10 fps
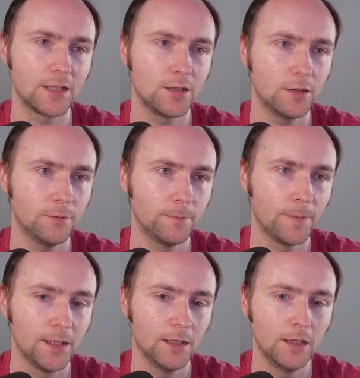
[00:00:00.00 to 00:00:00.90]
year.
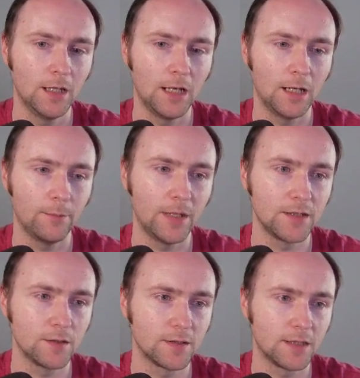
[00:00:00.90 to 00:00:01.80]
As
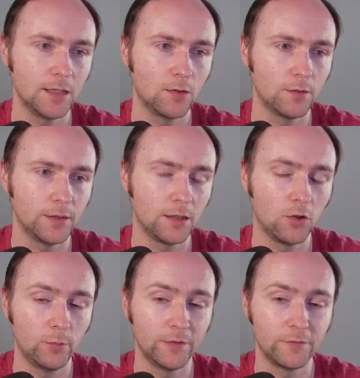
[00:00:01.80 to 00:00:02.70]
you'll see on the
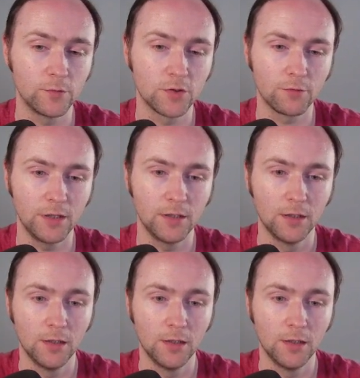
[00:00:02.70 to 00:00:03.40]
club info screen,